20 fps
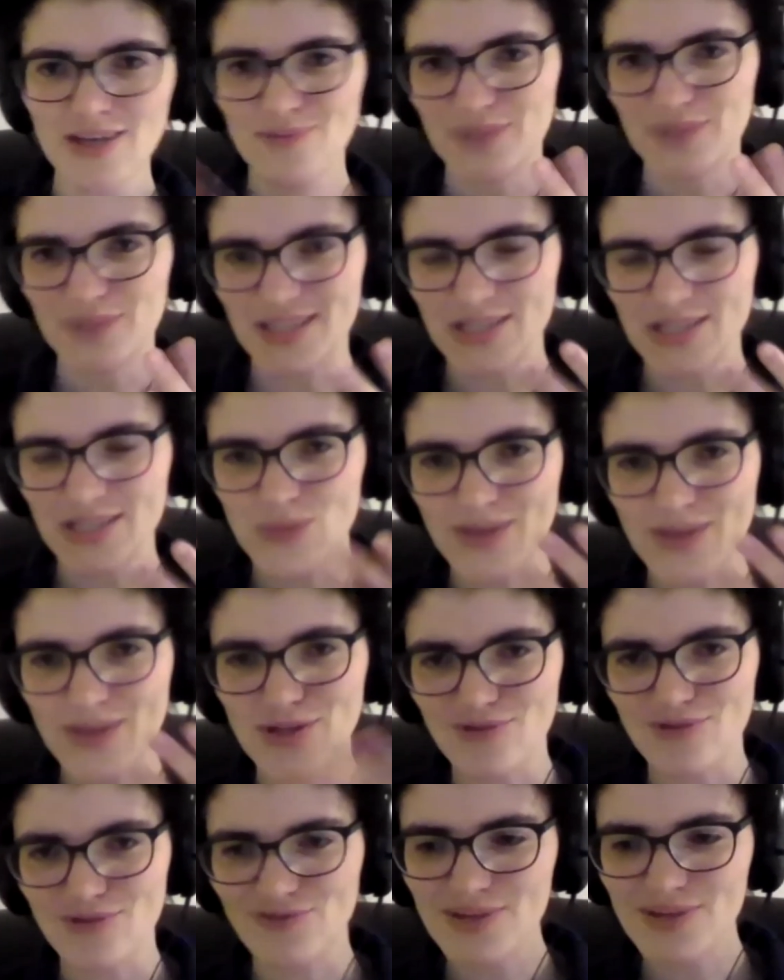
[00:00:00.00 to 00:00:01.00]
Because when
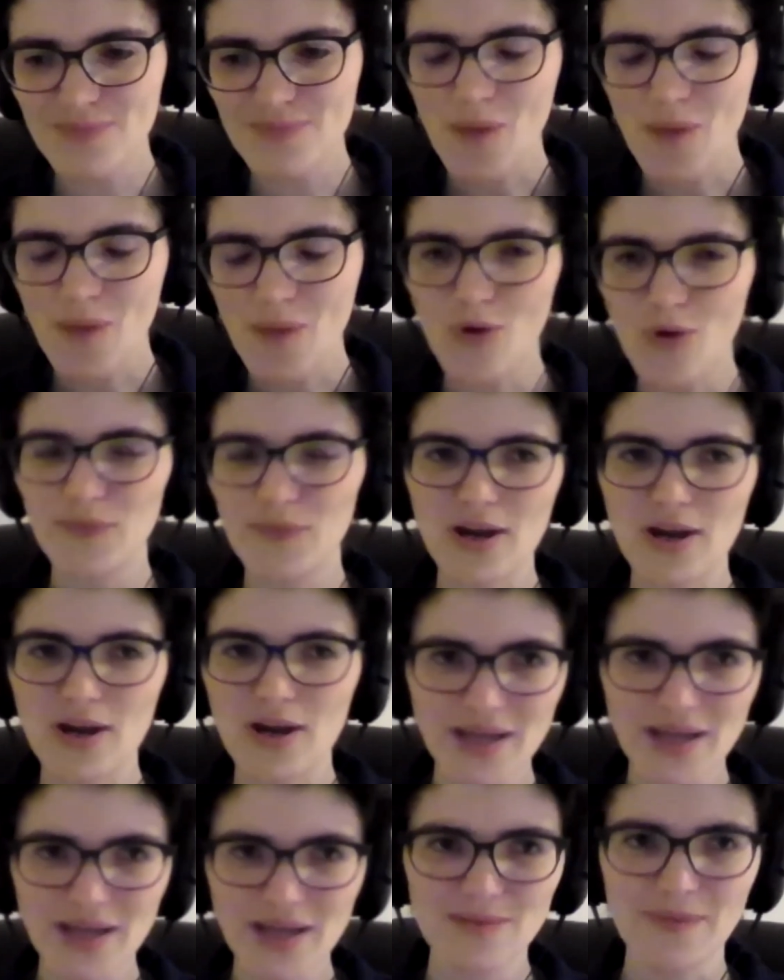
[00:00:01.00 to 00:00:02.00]
you remap warm dark
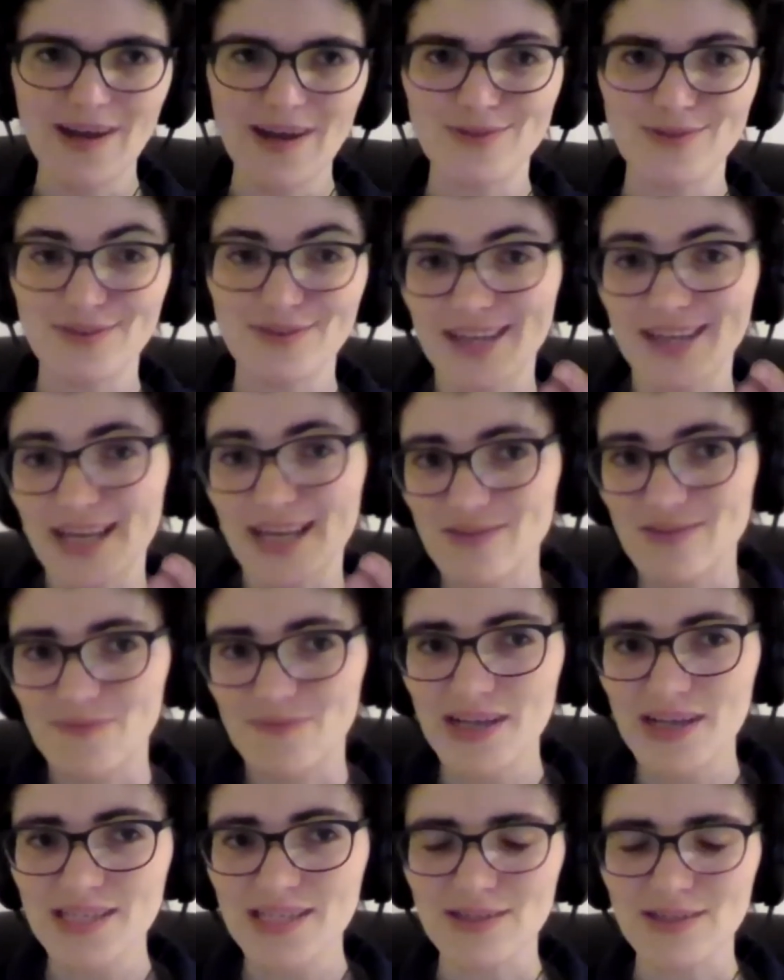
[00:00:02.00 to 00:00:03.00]
matter bounds for the case of
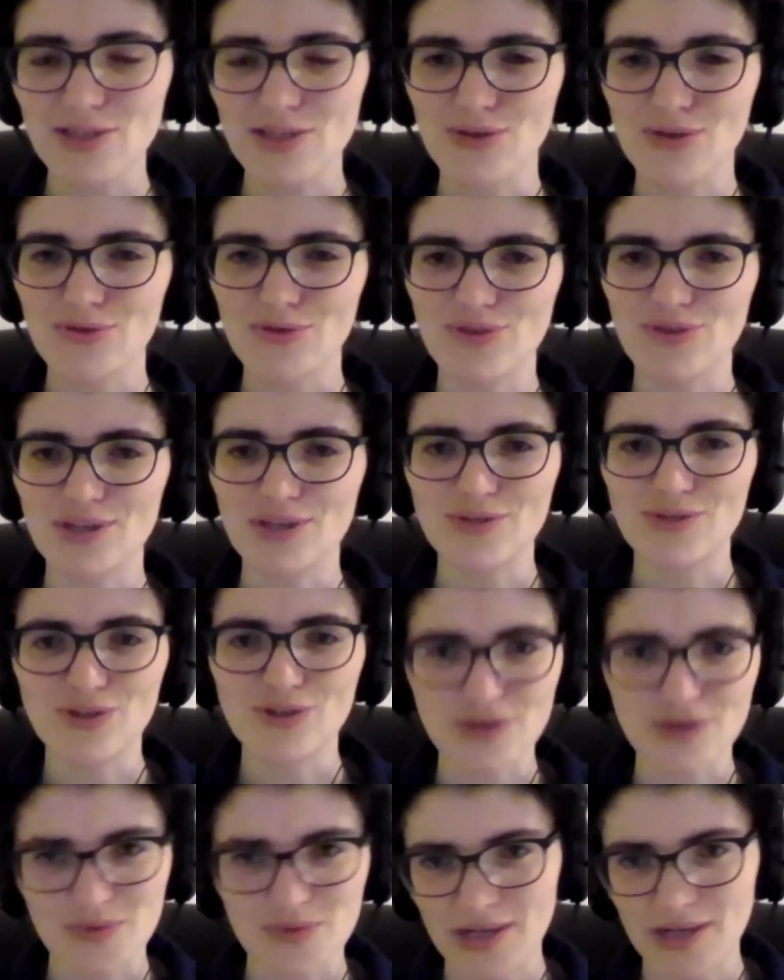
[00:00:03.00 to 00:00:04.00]
massless neutrinos,
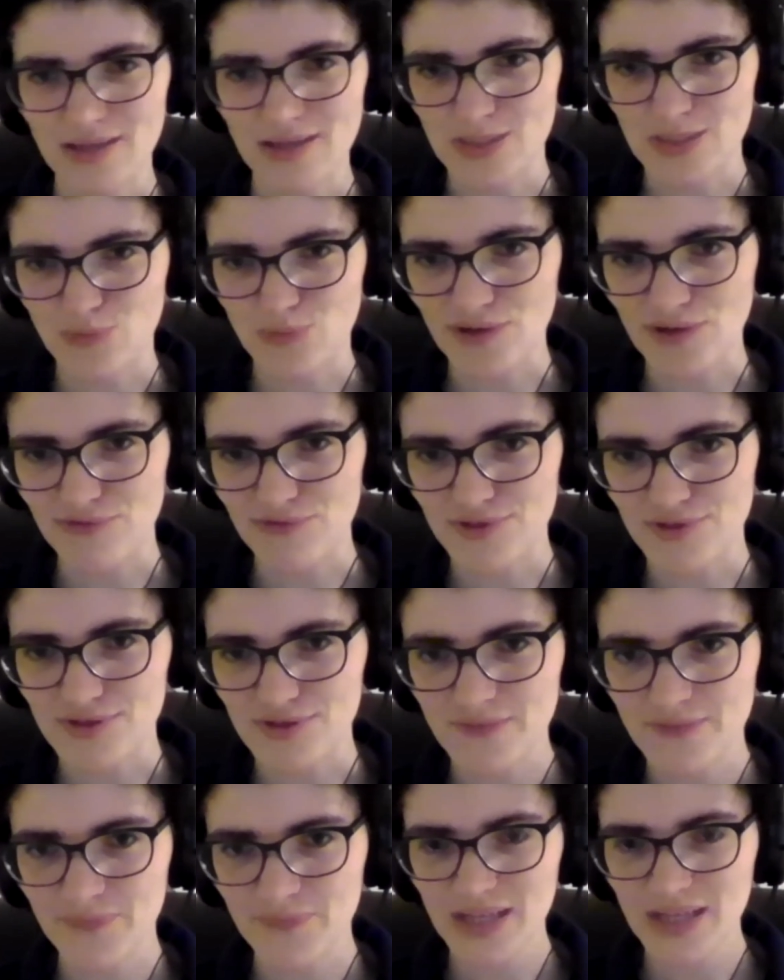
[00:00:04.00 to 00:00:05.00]
you don't get this
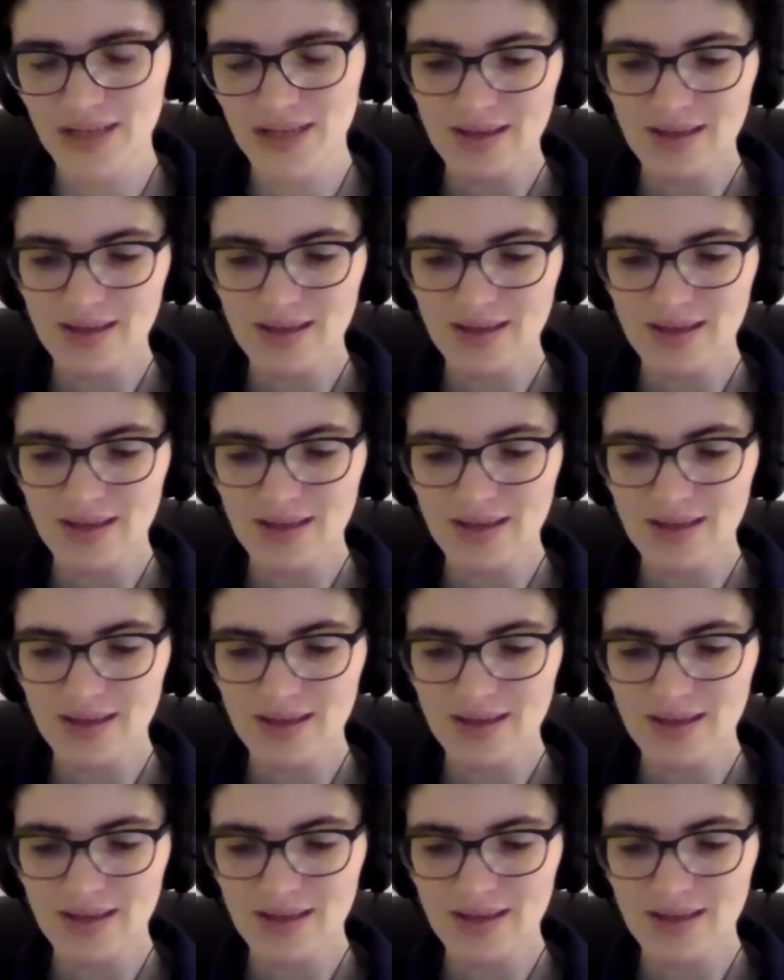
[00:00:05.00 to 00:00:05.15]
preference.